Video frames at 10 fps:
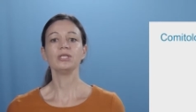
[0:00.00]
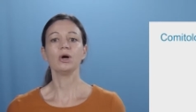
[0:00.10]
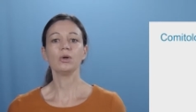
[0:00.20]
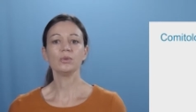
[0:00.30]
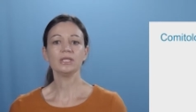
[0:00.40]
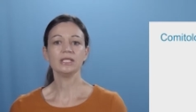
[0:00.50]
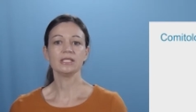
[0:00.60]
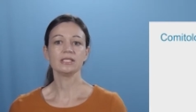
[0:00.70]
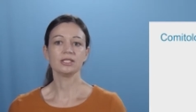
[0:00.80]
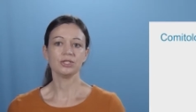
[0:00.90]
only
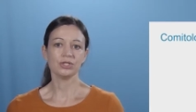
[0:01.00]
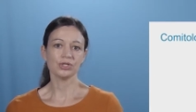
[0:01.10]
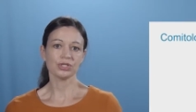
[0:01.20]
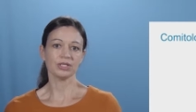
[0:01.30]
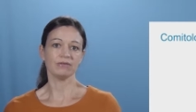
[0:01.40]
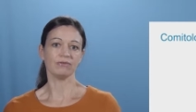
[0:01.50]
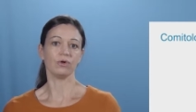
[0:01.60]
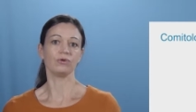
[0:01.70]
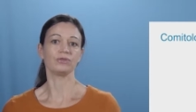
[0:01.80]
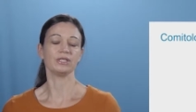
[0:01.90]
institution
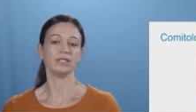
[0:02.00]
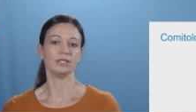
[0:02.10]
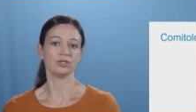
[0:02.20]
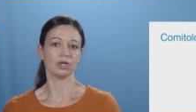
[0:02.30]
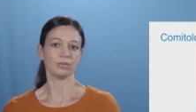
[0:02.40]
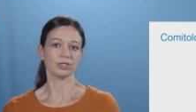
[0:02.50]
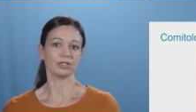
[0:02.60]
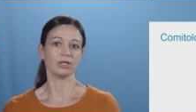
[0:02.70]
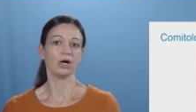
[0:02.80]
involved in the adoption